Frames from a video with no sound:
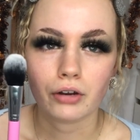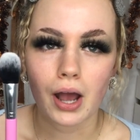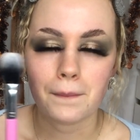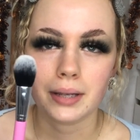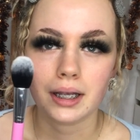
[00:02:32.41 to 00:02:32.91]
I
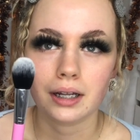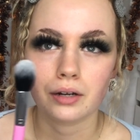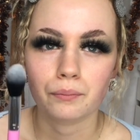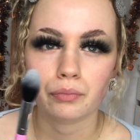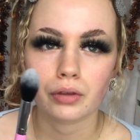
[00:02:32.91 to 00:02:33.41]
mean,
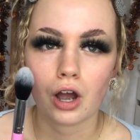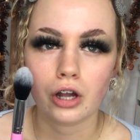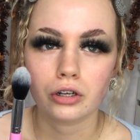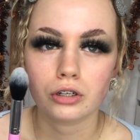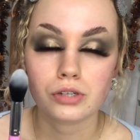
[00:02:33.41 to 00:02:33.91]

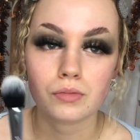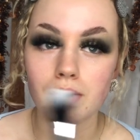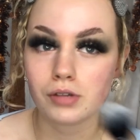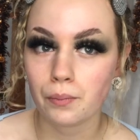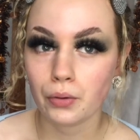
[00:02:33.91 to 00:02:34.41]
sometimes I
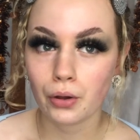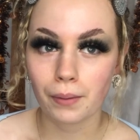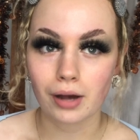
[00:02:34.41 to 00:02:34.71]
put powder